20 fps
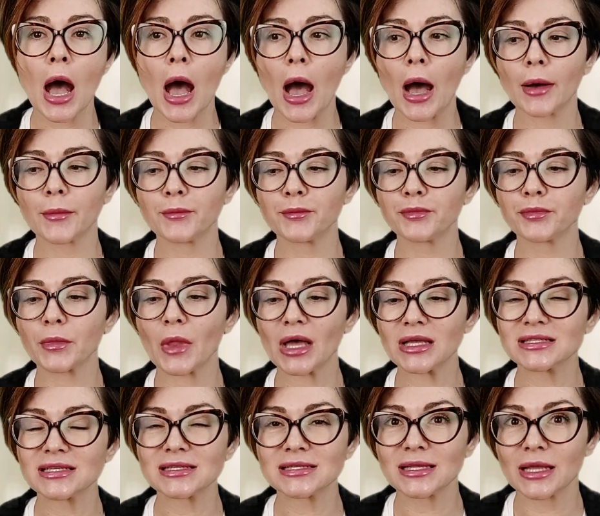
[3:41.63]

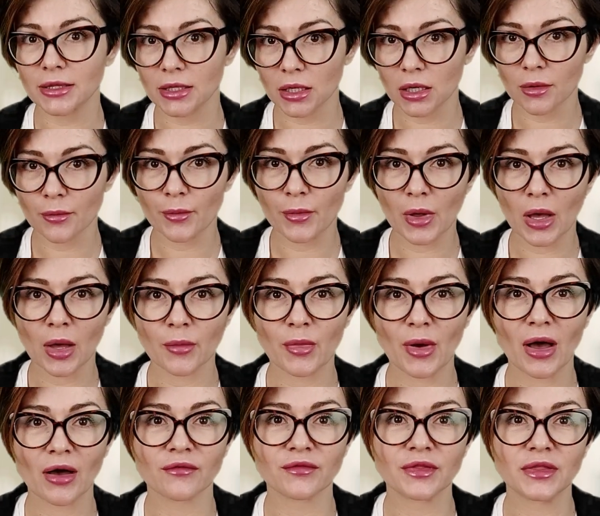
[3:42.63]
As I said
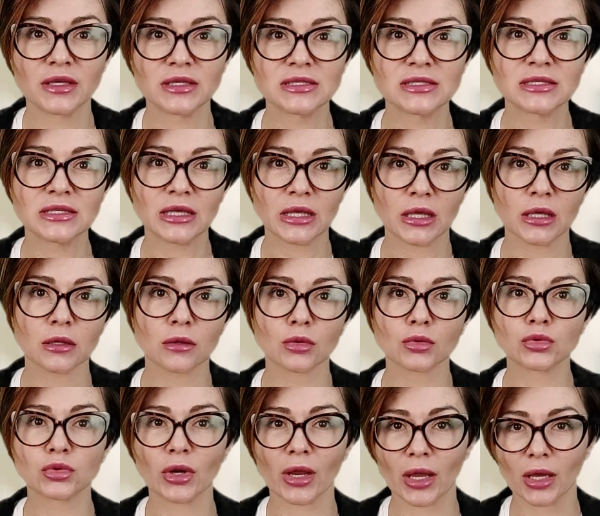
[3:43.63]
above, the
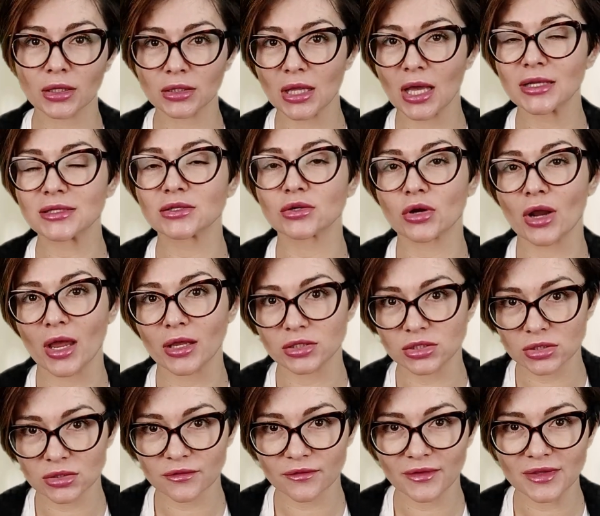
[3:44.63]
Skilled Recognized
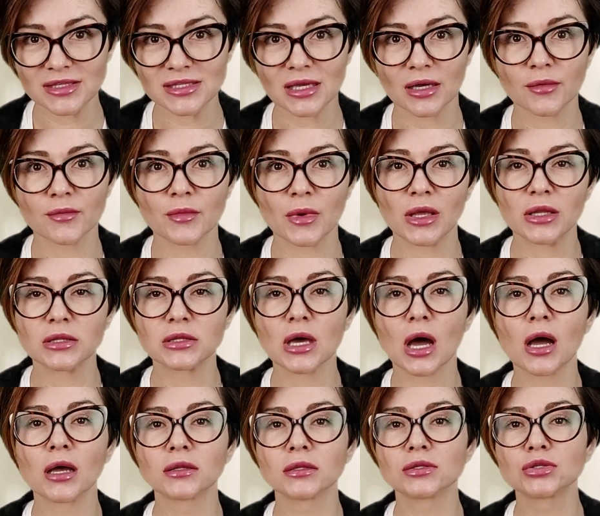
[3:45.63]
Graduate Visa
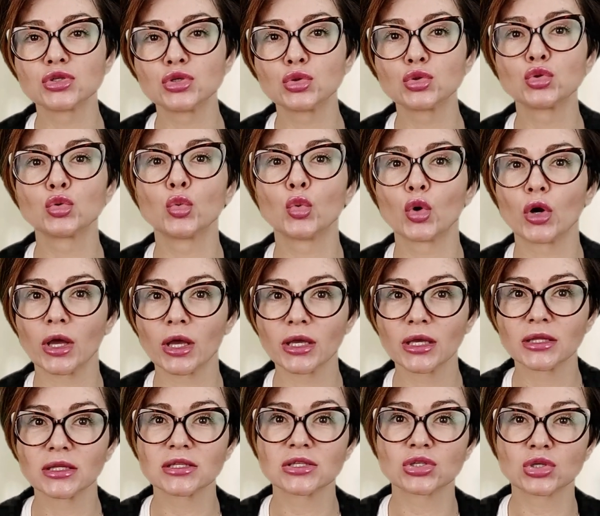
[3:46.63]
entitles you to work
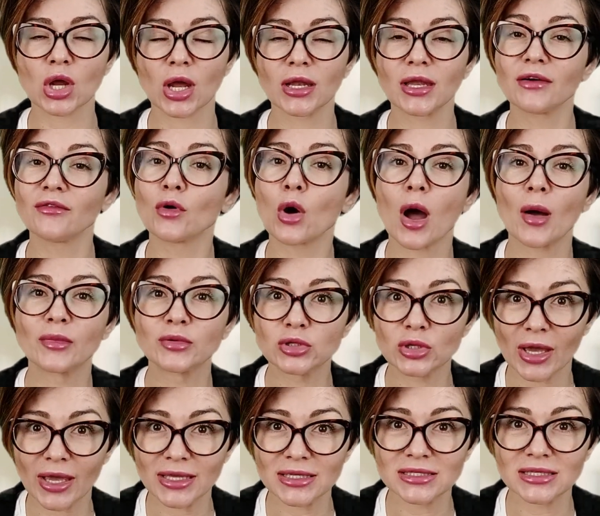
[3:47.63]
in Australia for up to
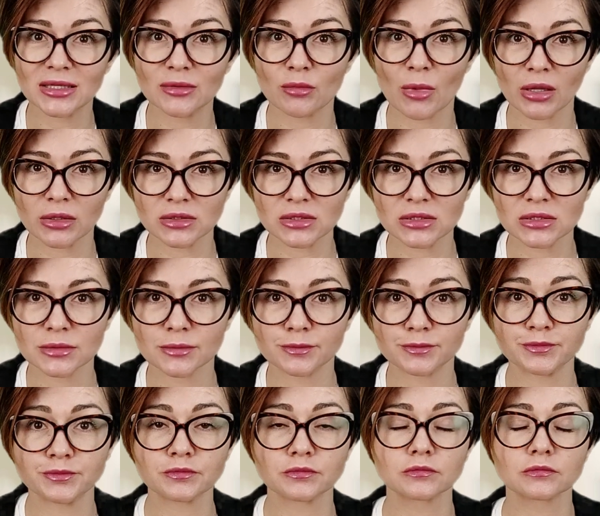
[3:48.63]
18 months.
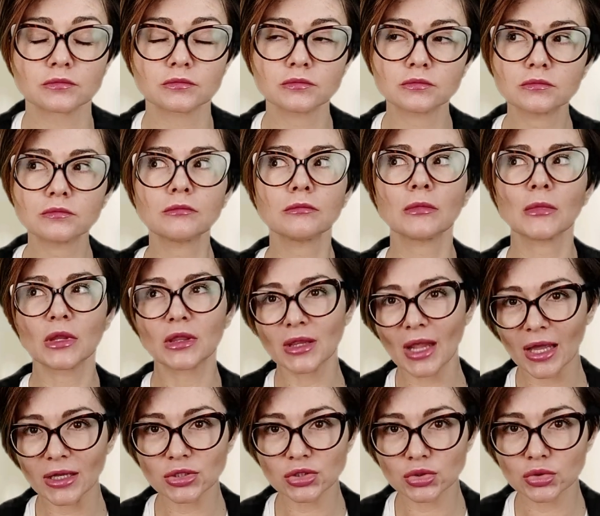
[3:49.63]

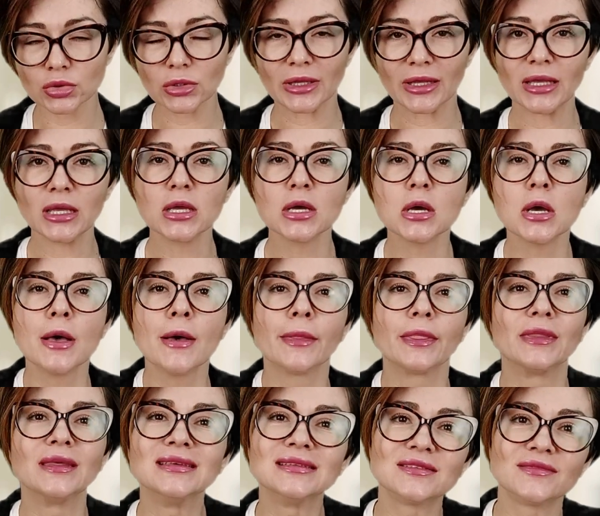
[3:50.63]
Naturally,
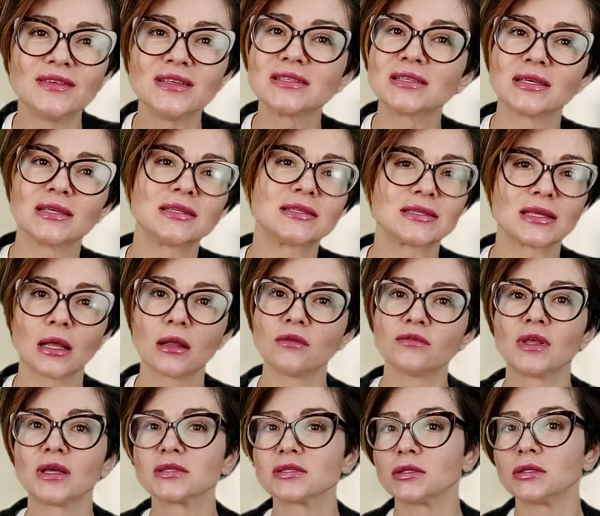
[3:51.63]
this visa itself
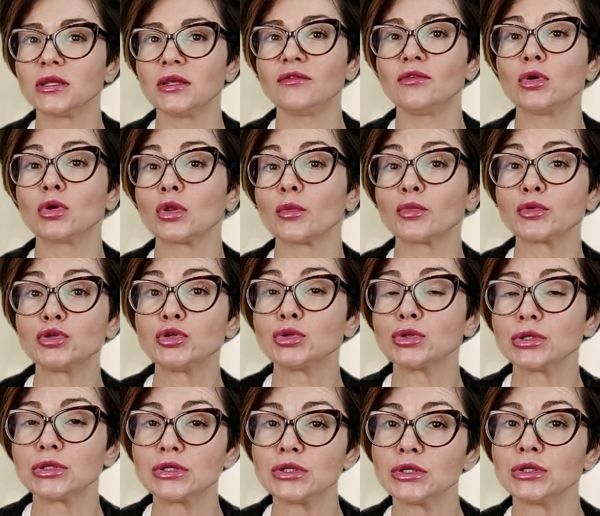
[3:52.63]
doesn't give you an
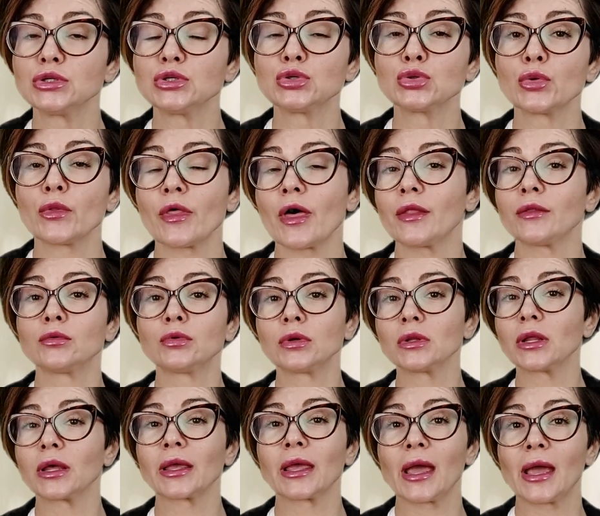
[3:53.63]
opportunity to then
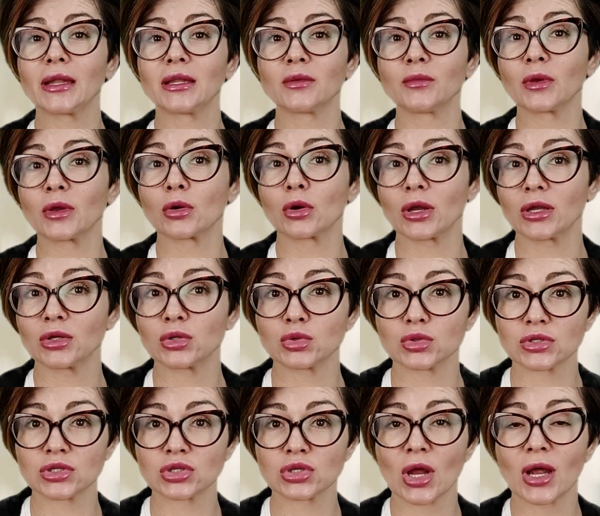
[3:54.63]
relocate and migrate to
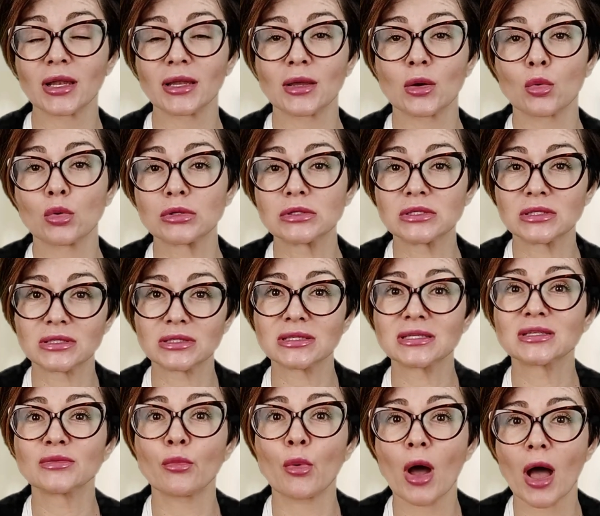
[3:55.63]
Australia once it
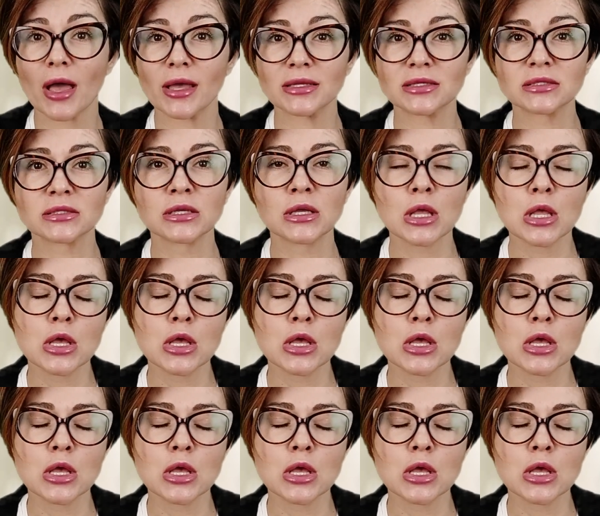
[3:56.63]
expires.